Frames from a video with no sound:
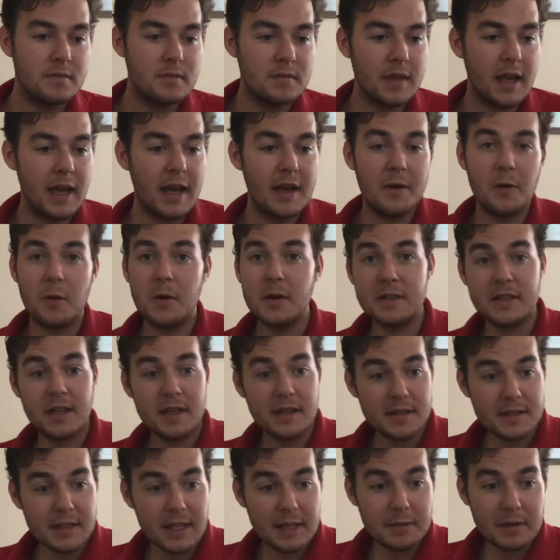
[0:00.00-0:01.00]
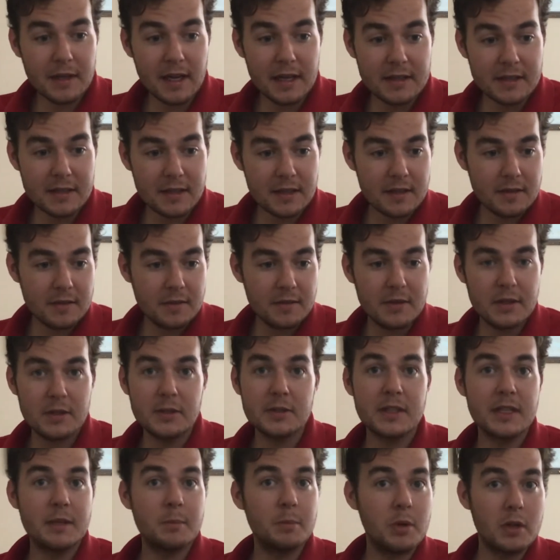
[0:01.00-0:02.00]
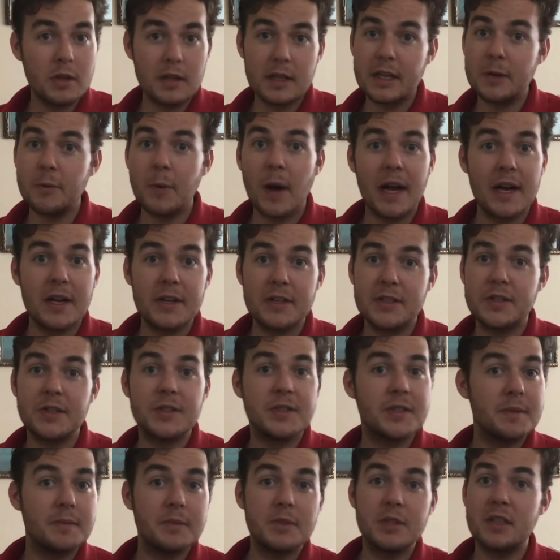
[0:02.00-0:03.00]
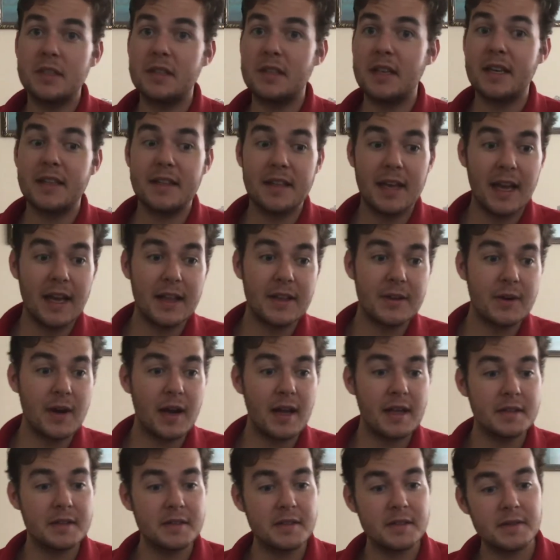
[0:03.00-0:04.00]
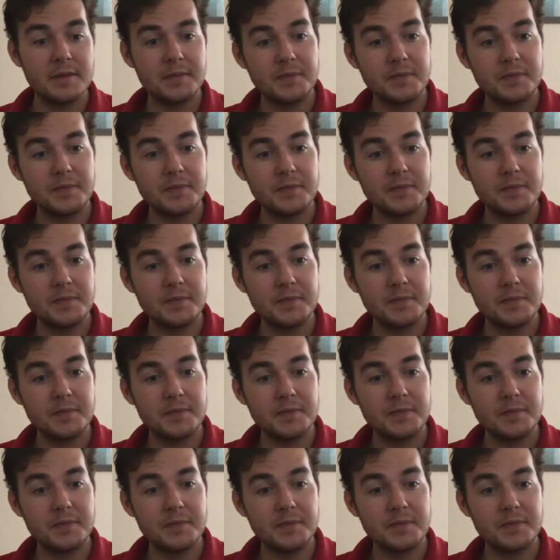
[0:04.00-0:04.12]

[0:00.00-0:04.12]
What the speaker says: and horizontal stabilizer using pulley and wire system, just like the ailerons.